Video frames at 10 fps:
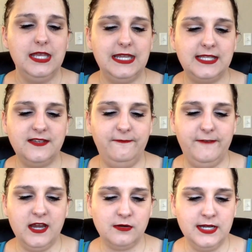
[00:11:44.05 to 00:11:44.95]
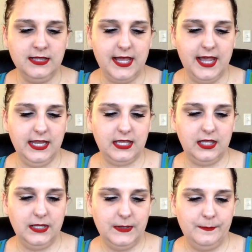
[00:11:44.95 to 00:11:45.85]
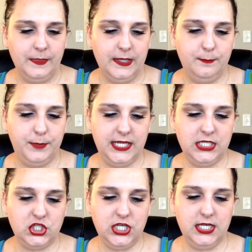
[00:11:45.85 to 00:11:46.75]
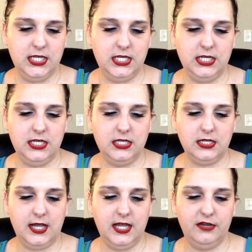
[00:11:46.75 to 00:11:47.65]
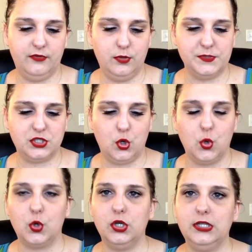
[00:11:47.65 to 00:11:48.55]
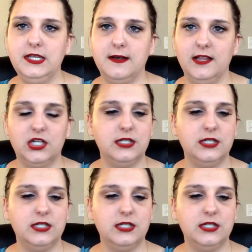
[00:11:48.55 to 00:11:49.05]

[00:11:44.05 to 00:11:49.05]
It's a very like peachy, kind of almost corally color.